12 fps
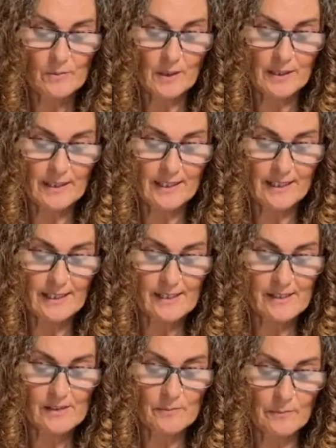one
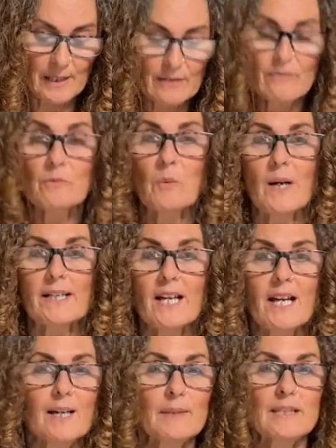is made from
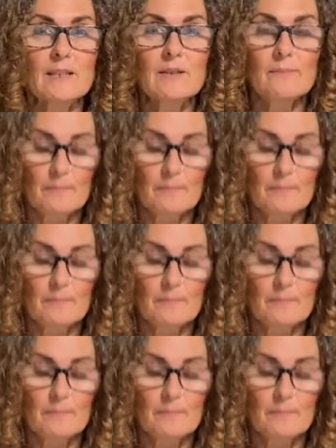waikami,